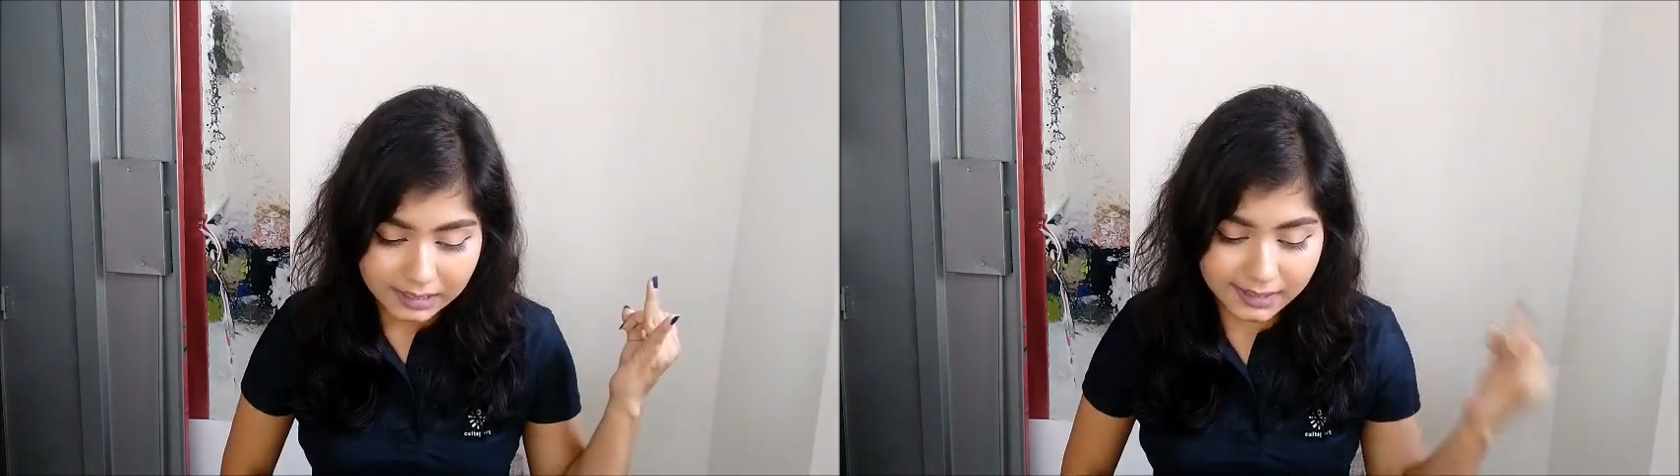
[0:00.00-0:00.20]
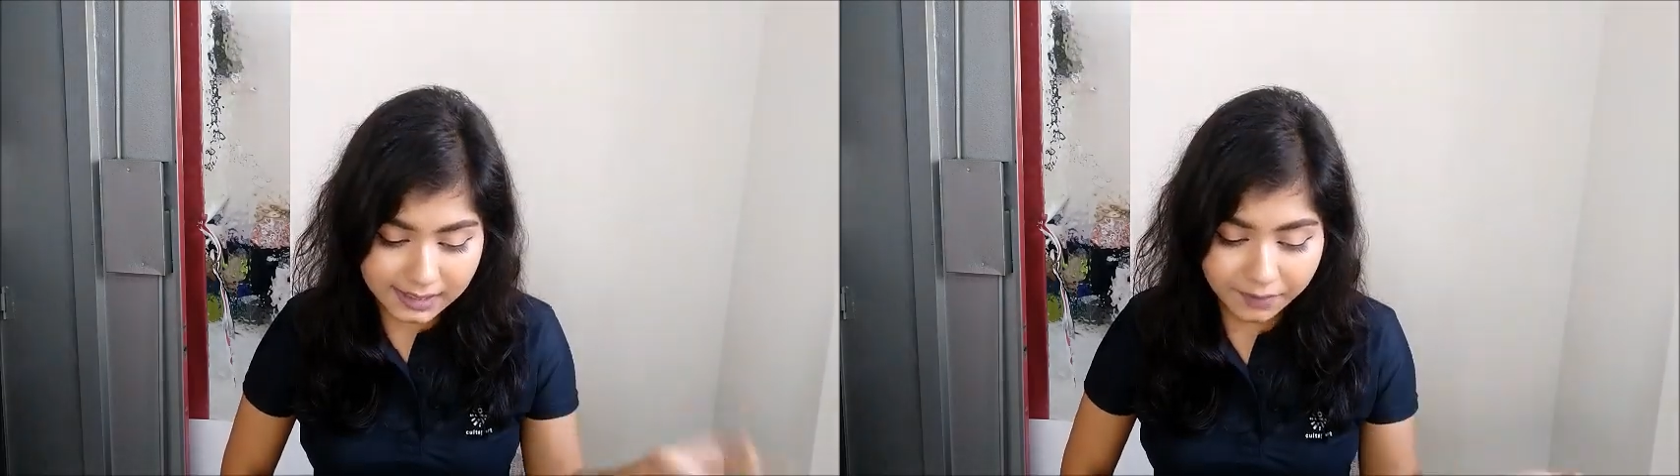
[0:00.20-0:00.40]

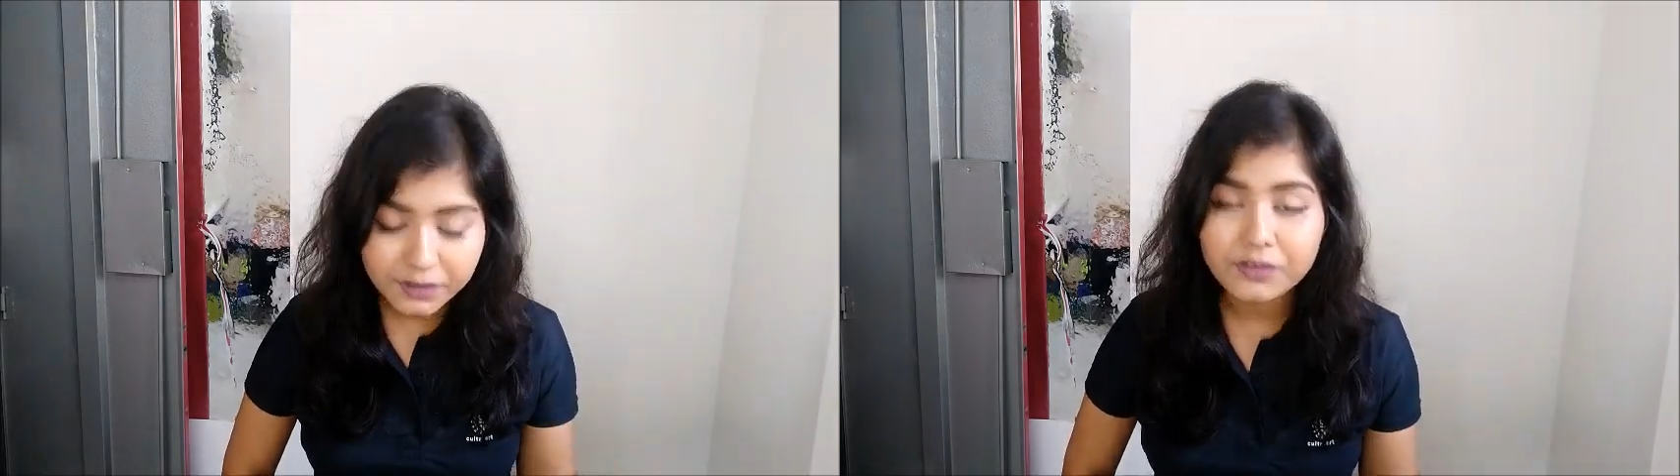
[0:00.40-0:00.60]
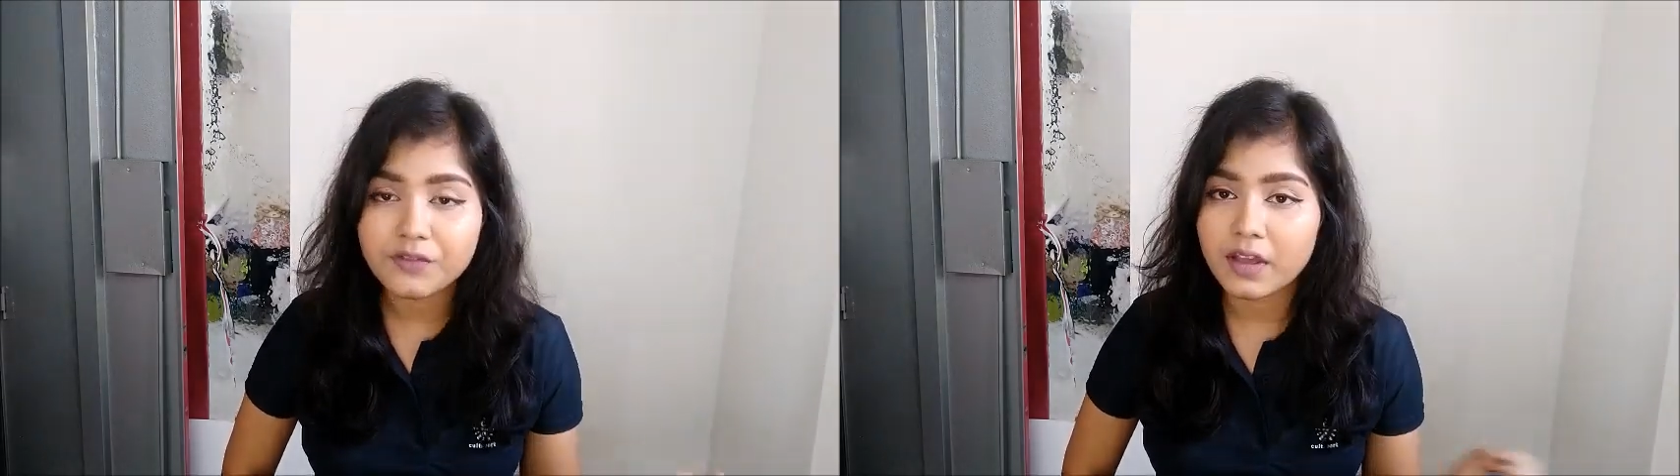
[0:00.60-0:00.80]

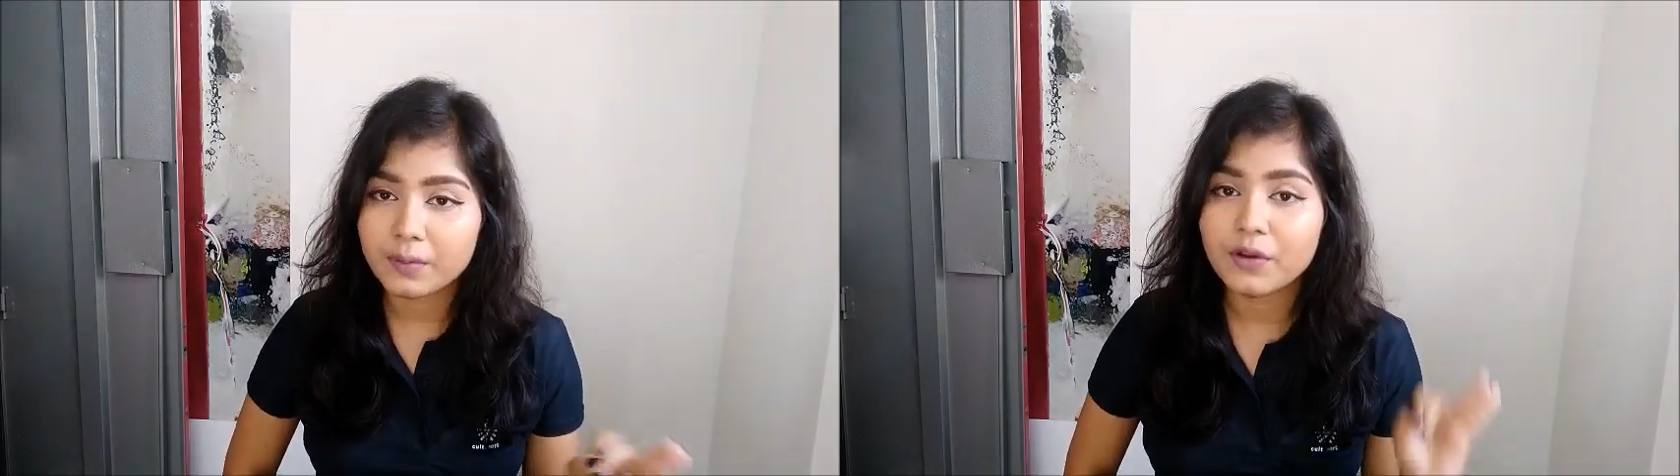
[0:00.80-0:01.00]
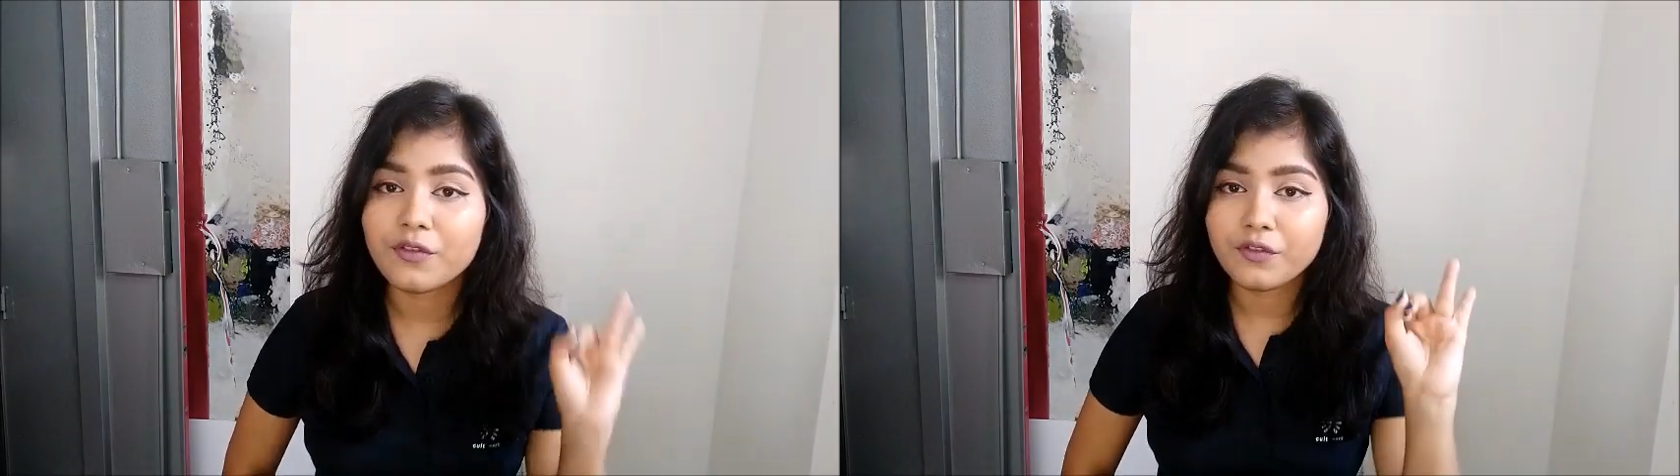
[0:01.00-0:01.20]
7th
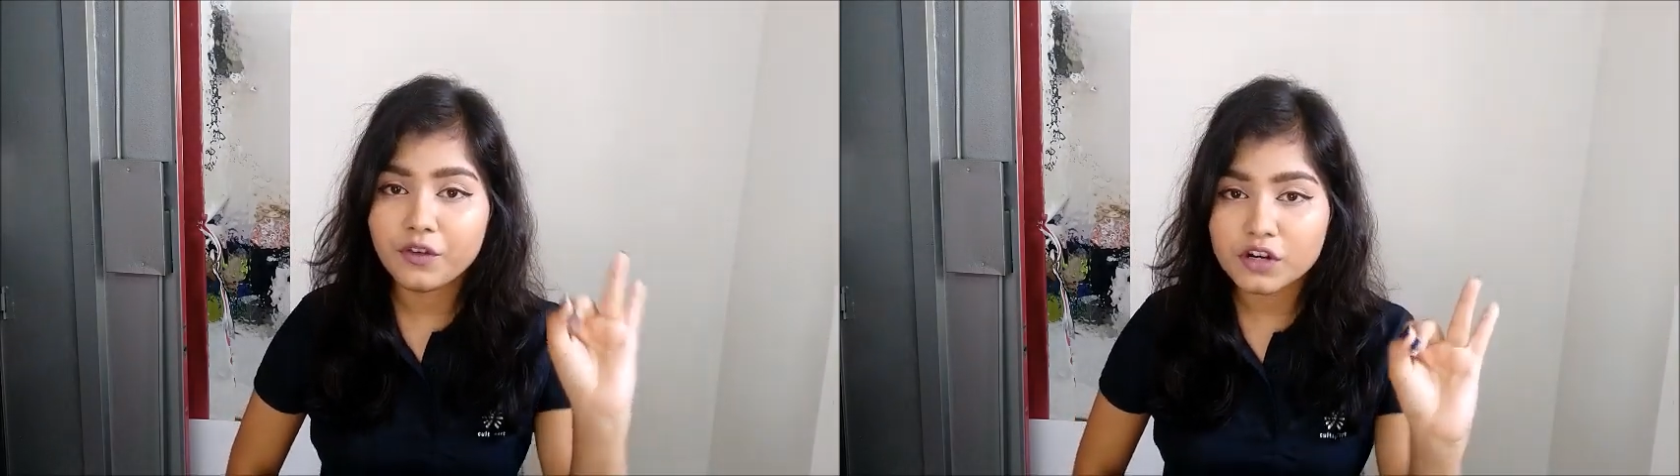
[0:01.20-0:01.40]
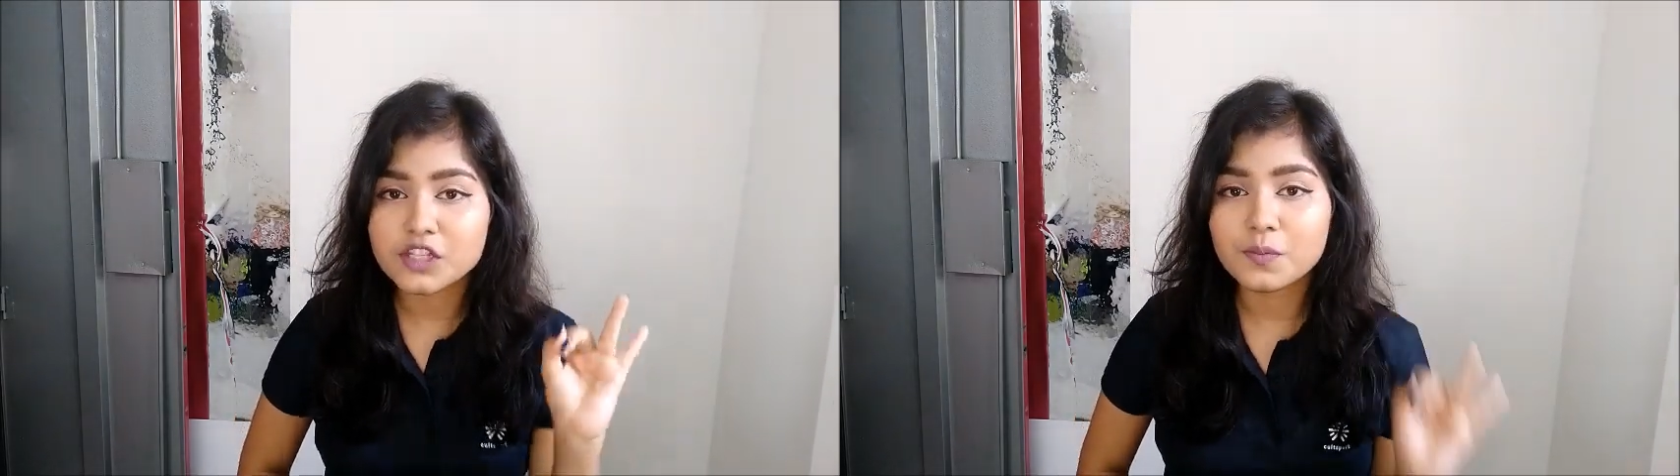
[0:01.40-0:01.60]
Feb,
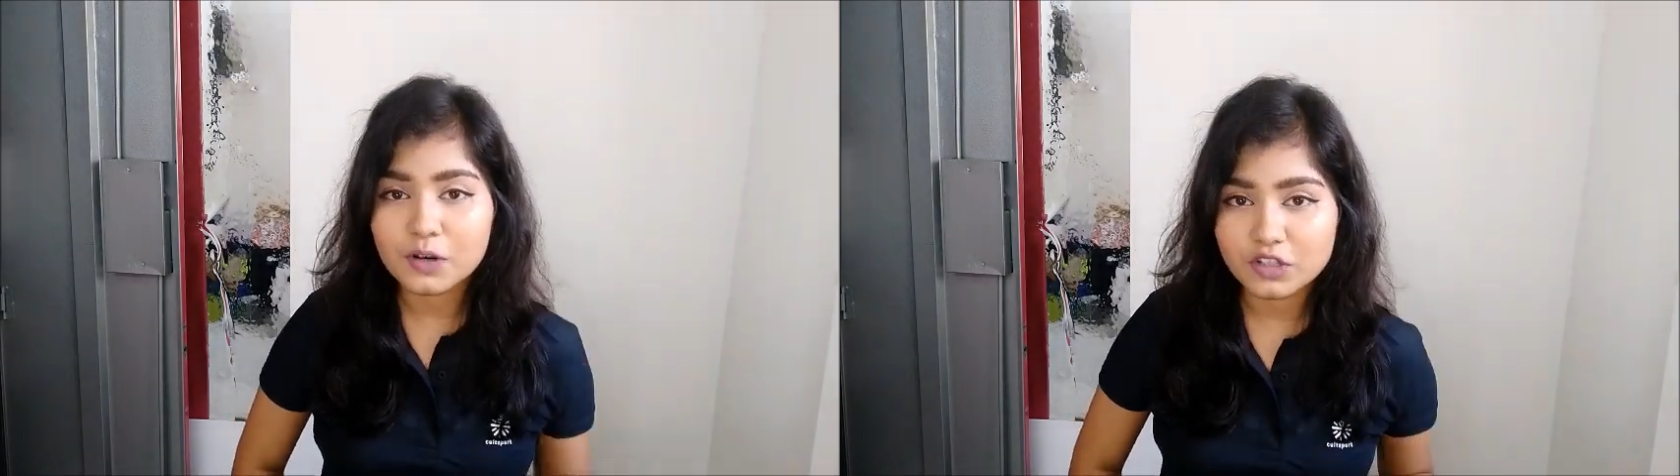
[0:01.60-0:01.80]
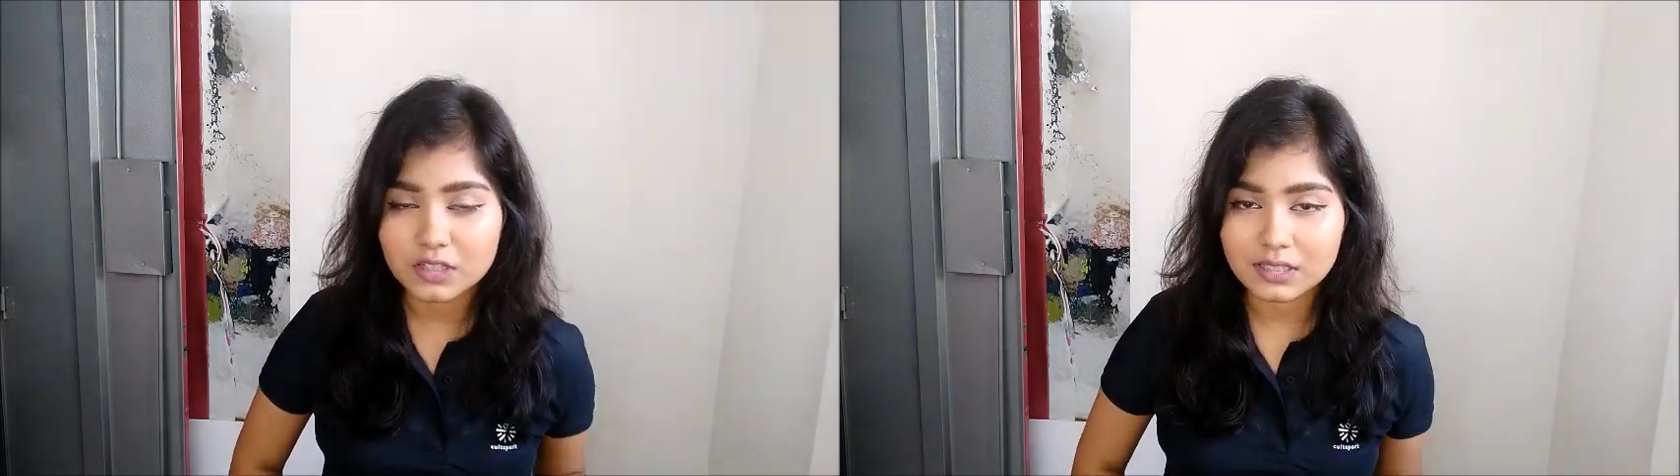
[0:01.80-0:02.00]
first
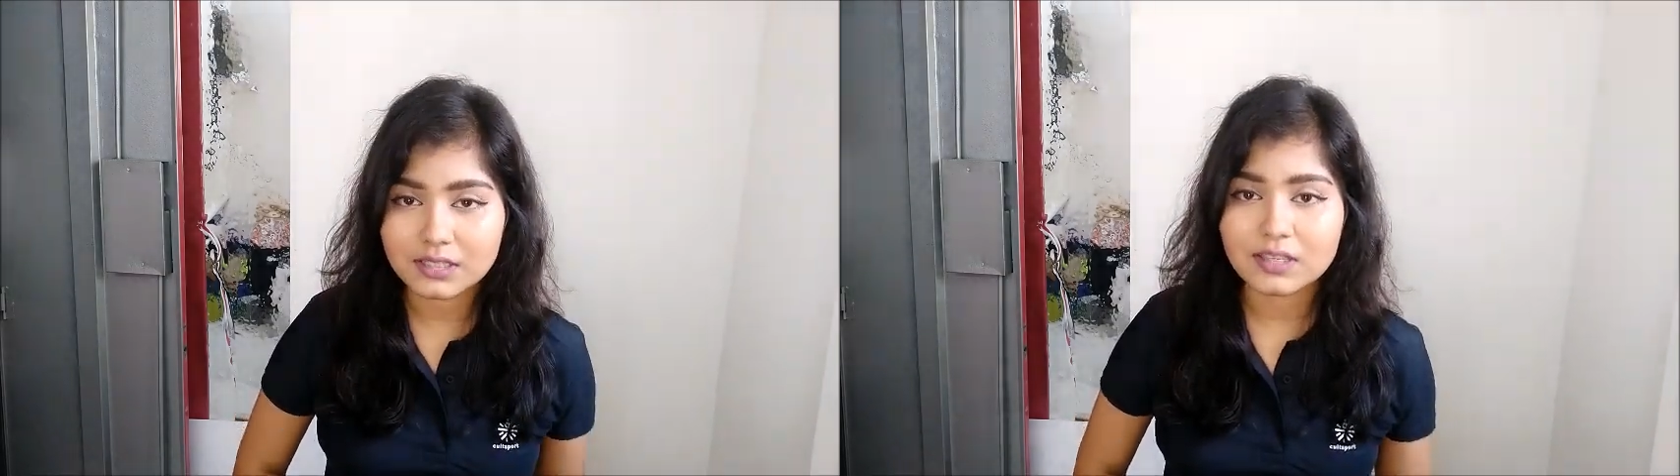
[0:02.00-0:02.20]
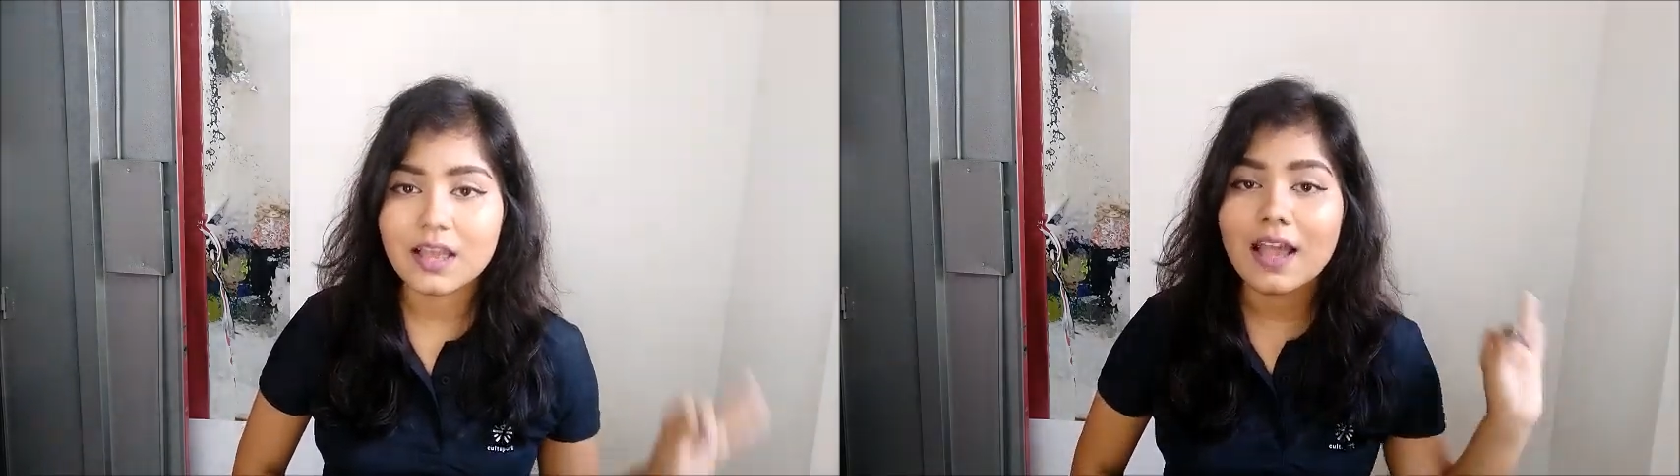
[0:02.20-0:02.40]

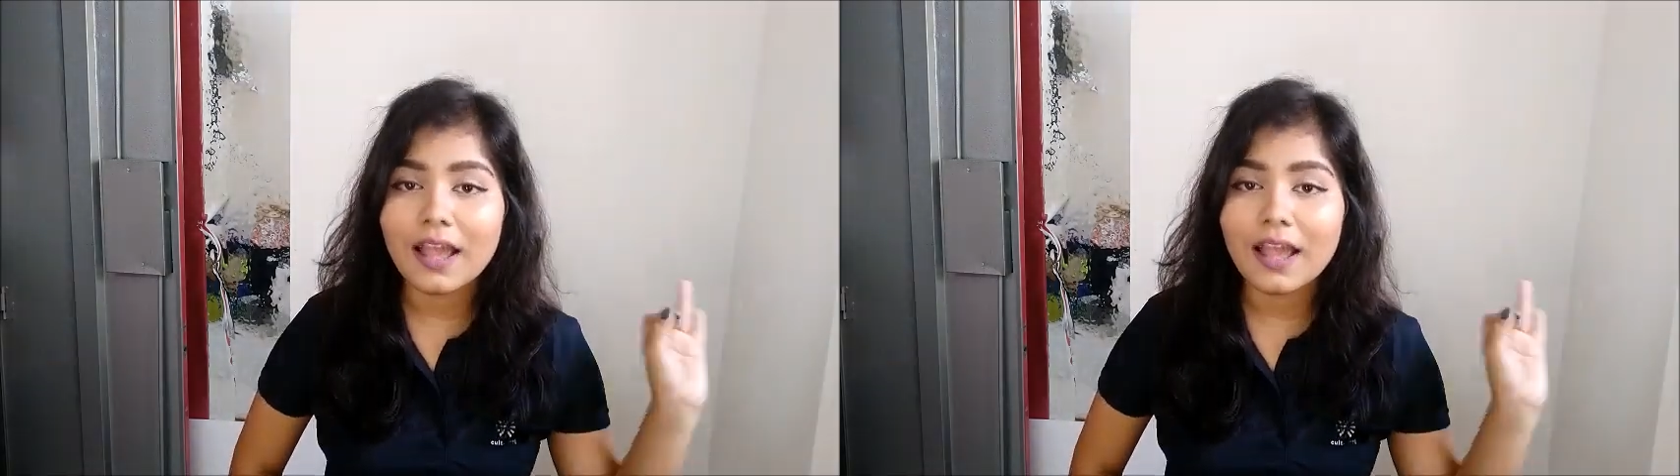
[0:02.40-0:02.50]
purchase,